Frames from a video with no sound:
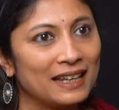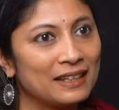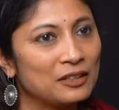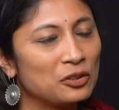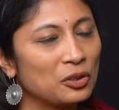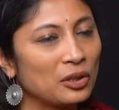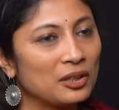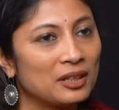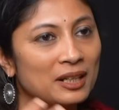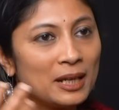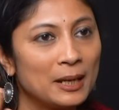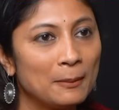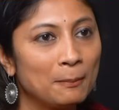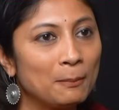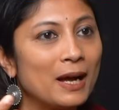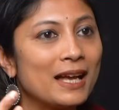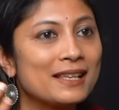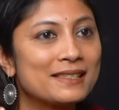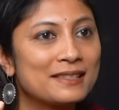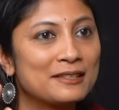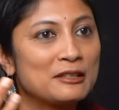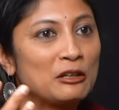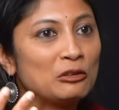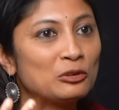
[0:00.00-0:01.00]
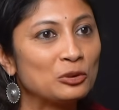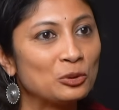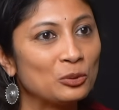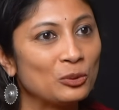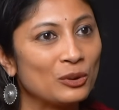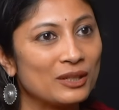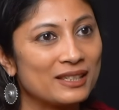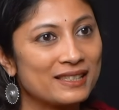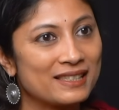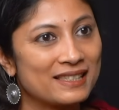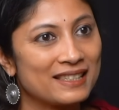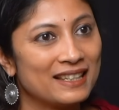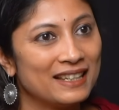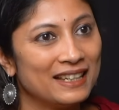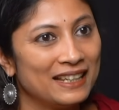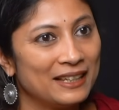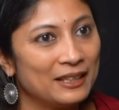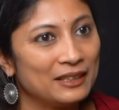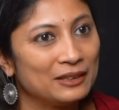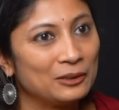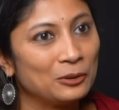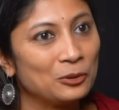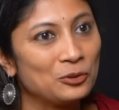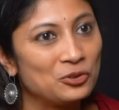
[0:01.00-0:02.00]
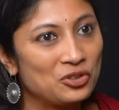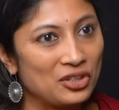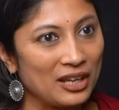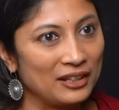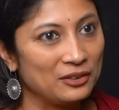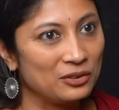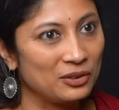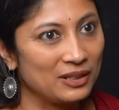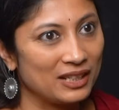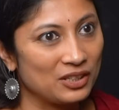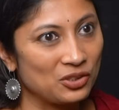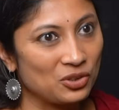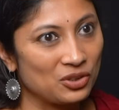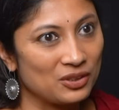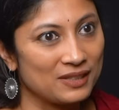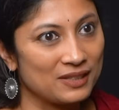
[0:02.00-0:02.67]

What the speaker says: or passed on to us through generations.